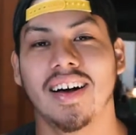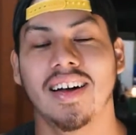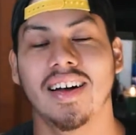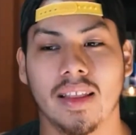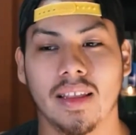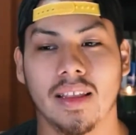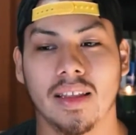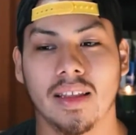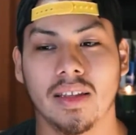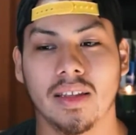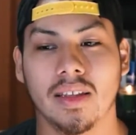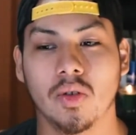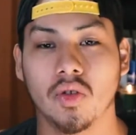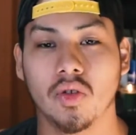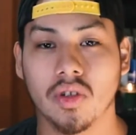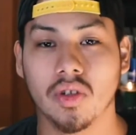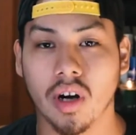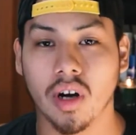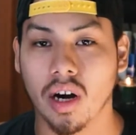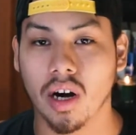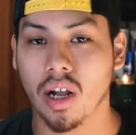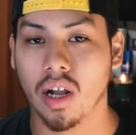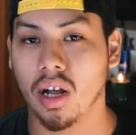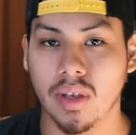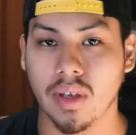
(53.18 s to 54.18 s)
You start
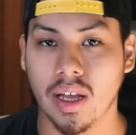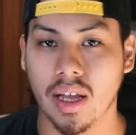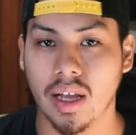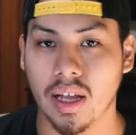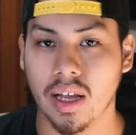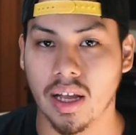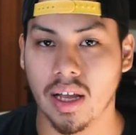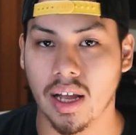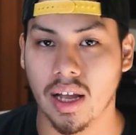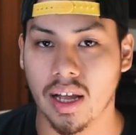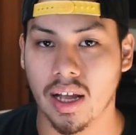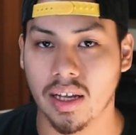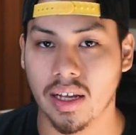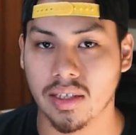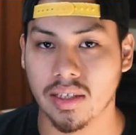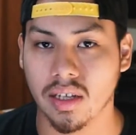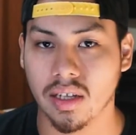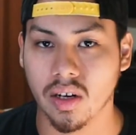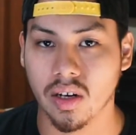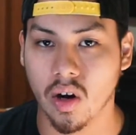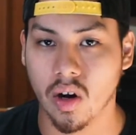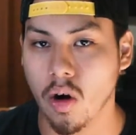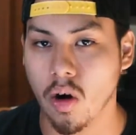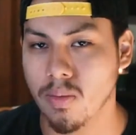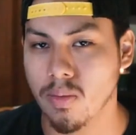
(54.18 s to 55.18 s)
off as a
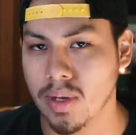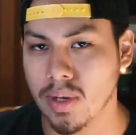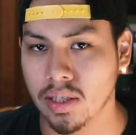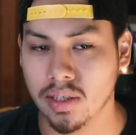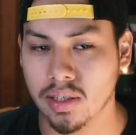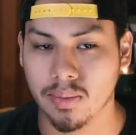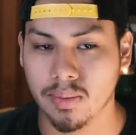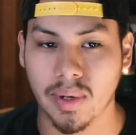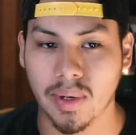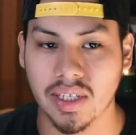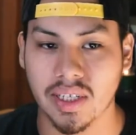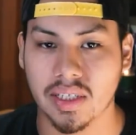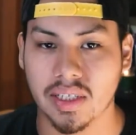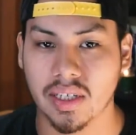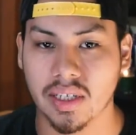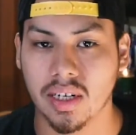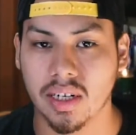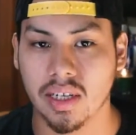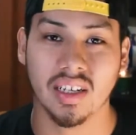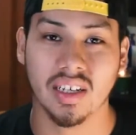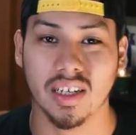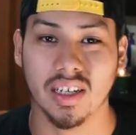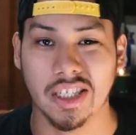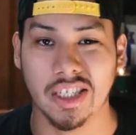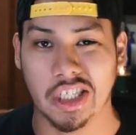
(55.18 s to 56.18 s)
commis,
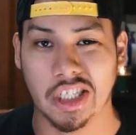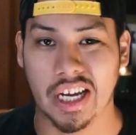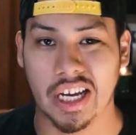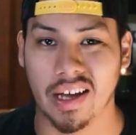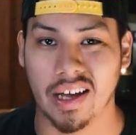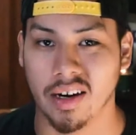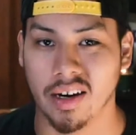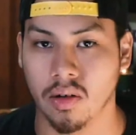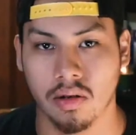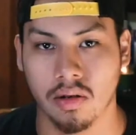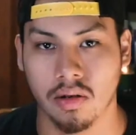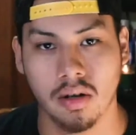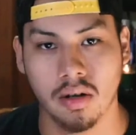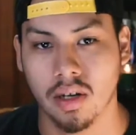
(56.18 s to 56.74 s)
basically a shadow.